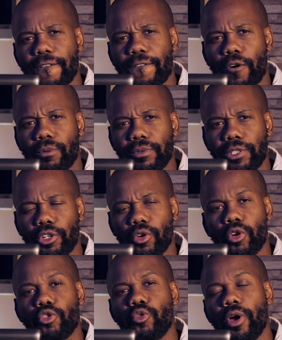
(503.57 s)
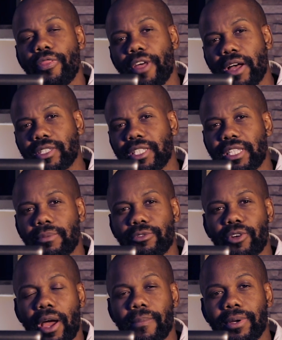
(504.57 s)
from 0 to 1,000
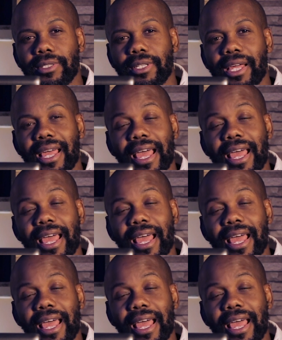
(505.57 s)
subscribers